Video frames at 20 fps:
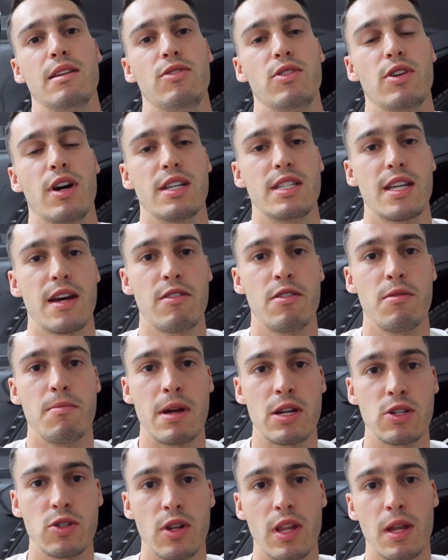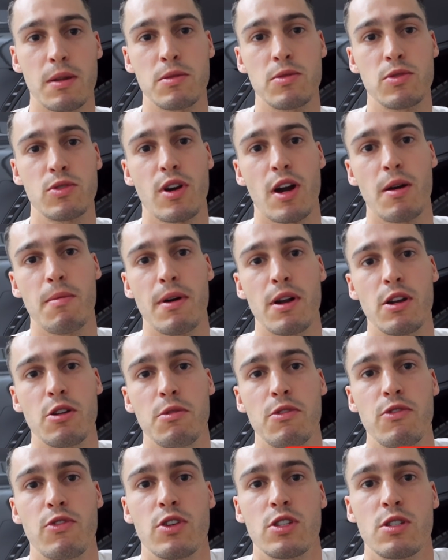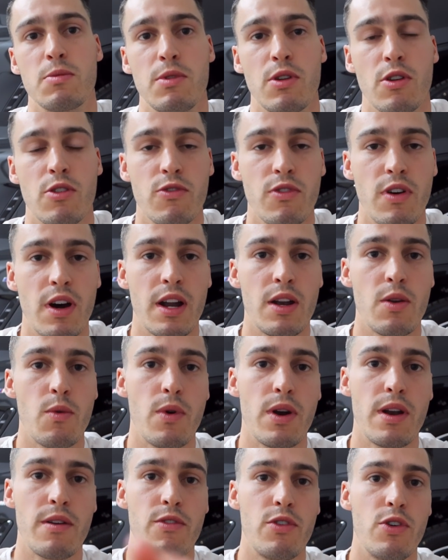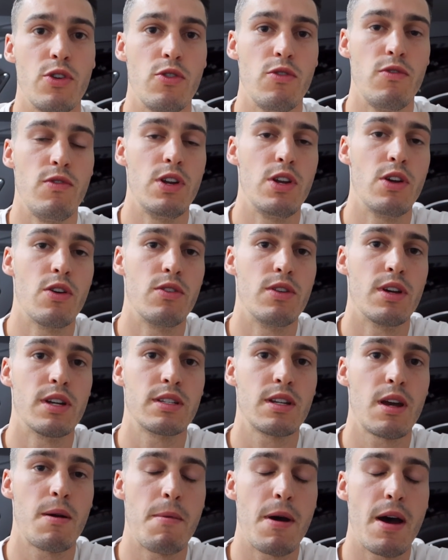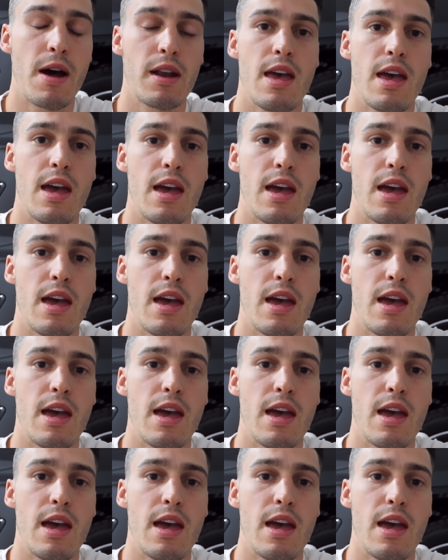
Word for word: if you guys haven't, make sure that subscribe button. You'll be first to be notified whenever a new video does come out.